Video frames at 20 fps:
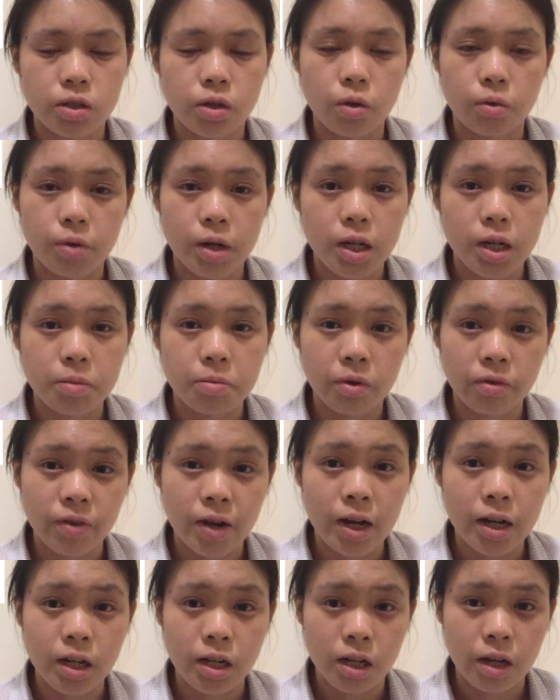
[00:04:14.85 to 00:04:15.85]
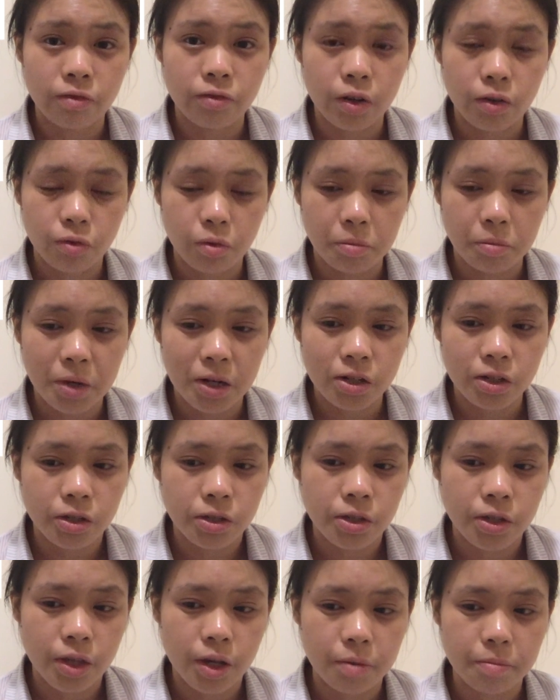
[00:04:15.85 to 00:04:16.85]
already provide enough information
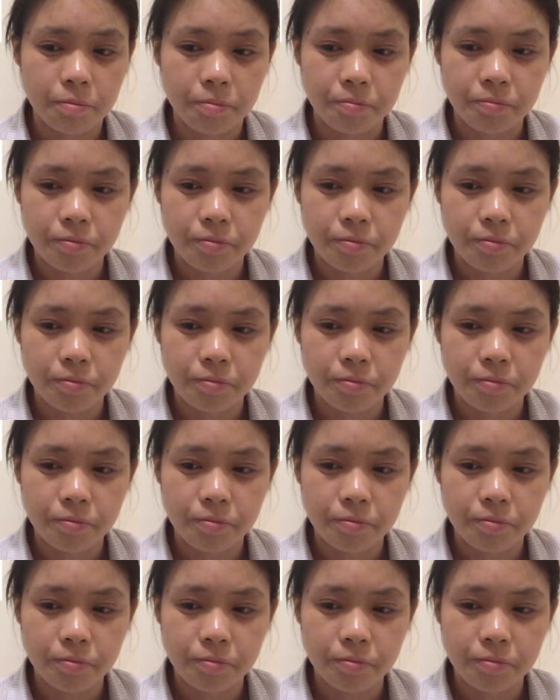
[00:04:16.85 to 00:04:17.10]
to them.